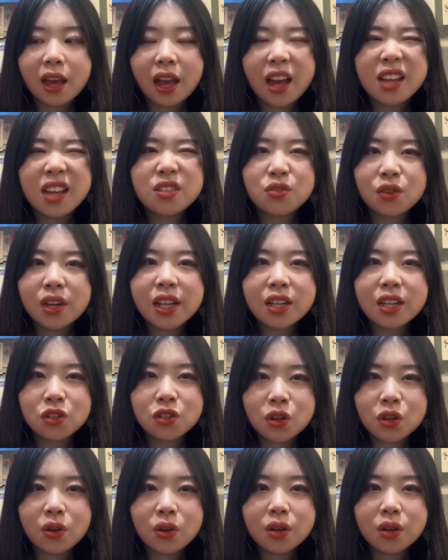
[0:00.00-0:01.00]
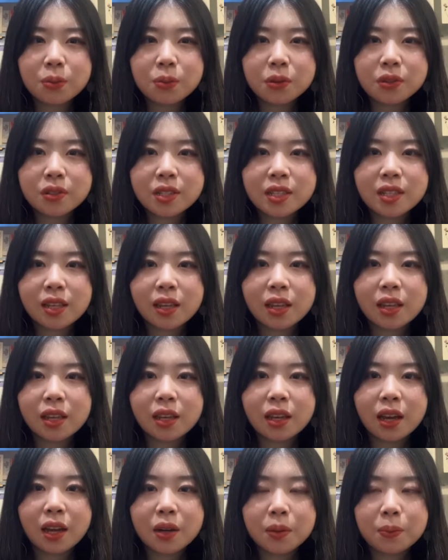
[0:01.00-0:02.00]
It's really enjoyable
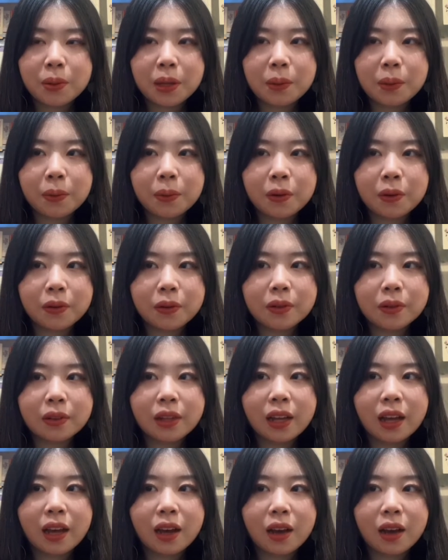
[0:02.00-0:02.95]
seeing other people